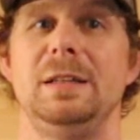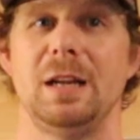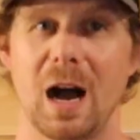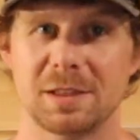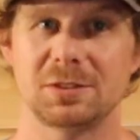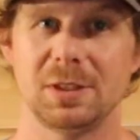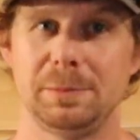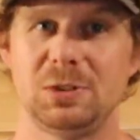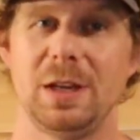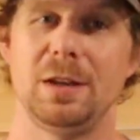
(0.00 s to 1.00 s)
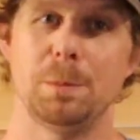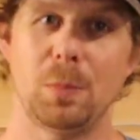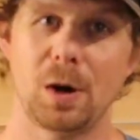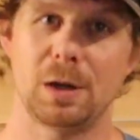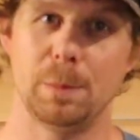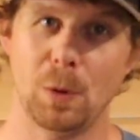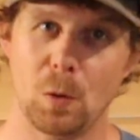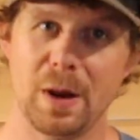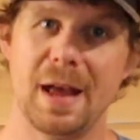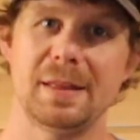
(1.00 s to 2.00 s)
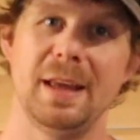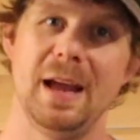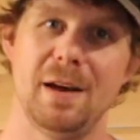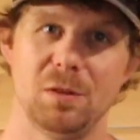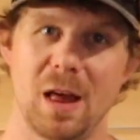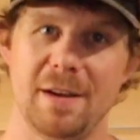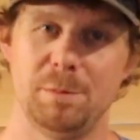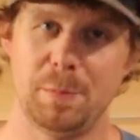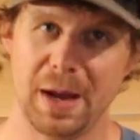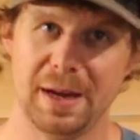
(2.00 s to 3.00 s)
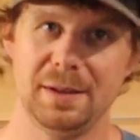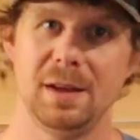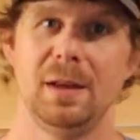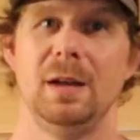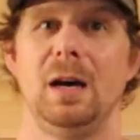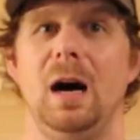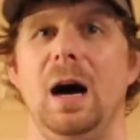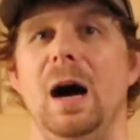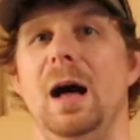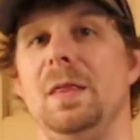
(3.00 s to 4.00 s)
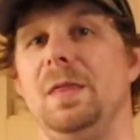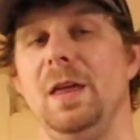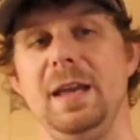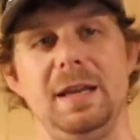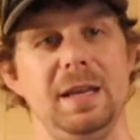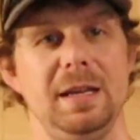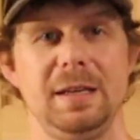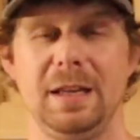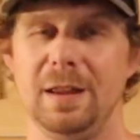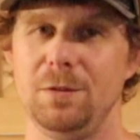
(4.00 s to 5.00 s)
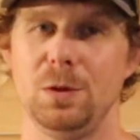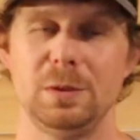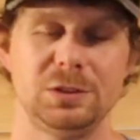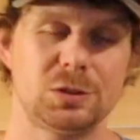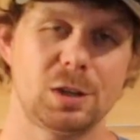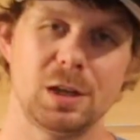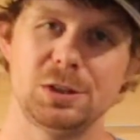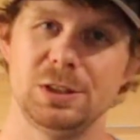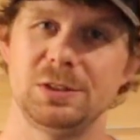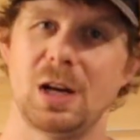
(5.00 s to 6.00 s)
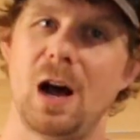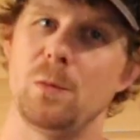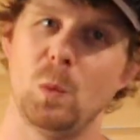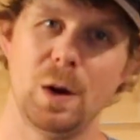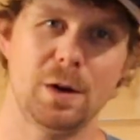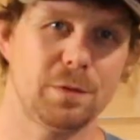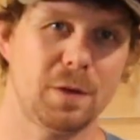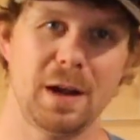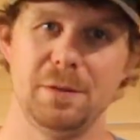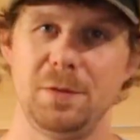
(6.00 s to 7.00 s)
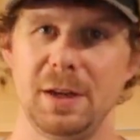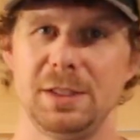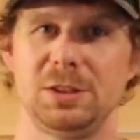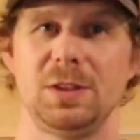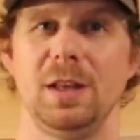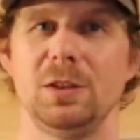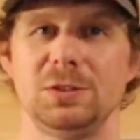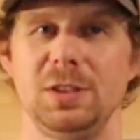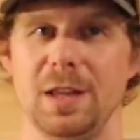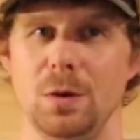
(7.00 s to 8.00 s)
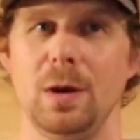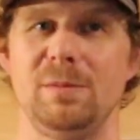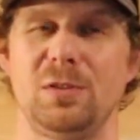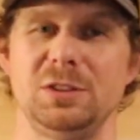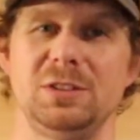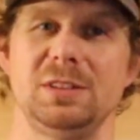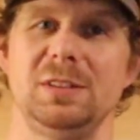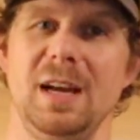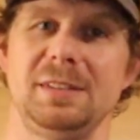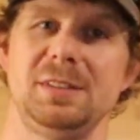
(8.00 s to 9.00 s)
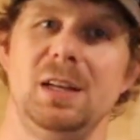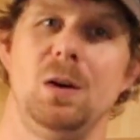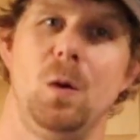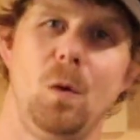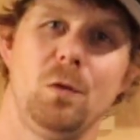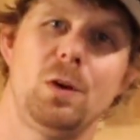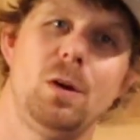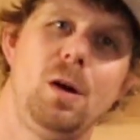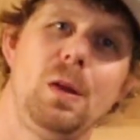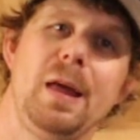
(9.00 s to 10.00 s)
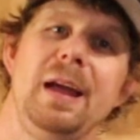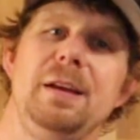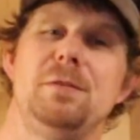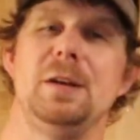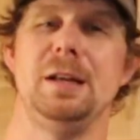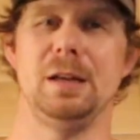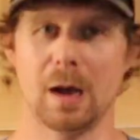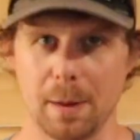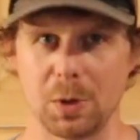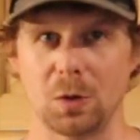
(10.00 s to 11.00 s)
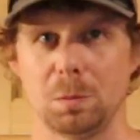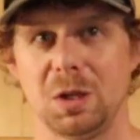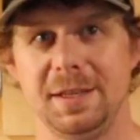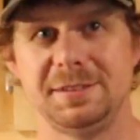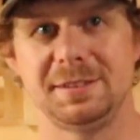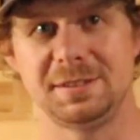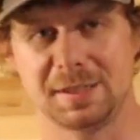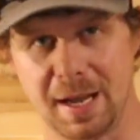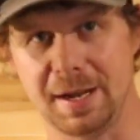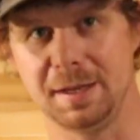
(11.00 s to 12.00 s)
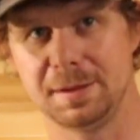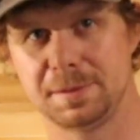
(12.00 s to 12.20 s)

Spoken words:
dock slips that you can park your boat at. They have live bait. They can give you instructions on where to find fish. They'll set you up for success. Overall, a phenomenal place to stay.